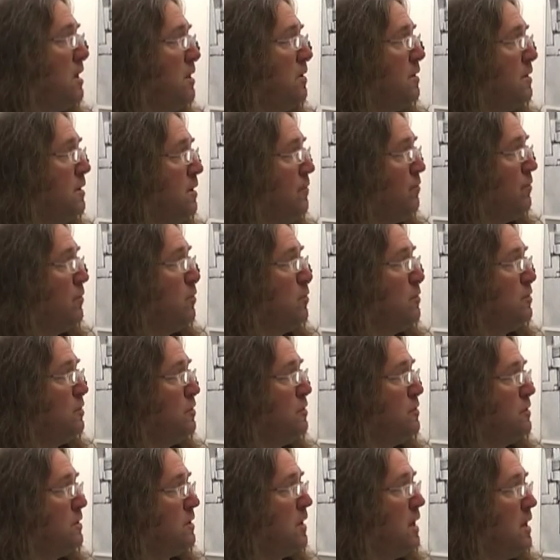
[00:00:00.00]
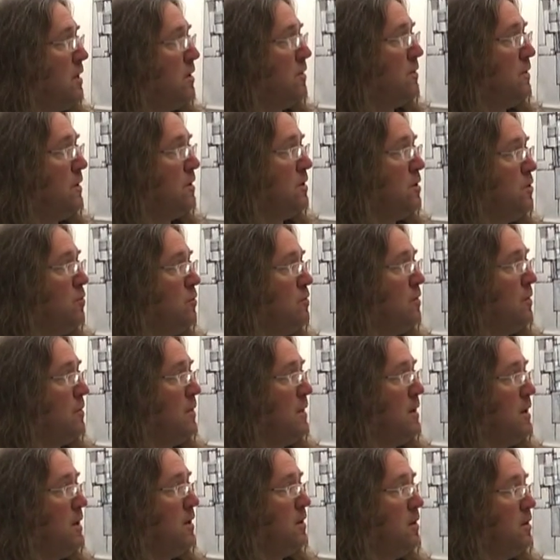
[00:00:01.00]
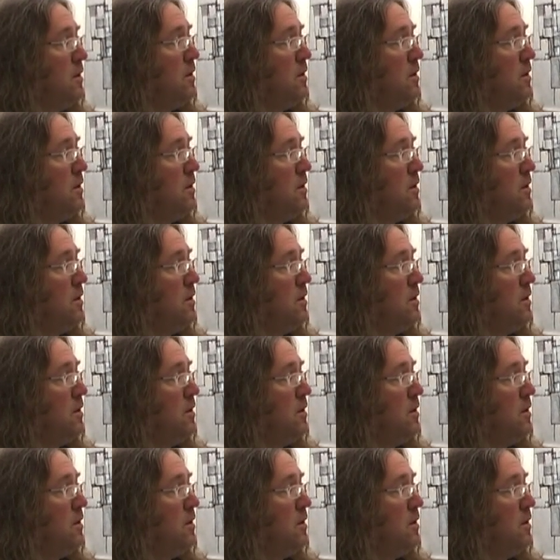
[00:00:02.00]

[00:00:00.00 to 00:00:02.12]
that influences the colour they use in their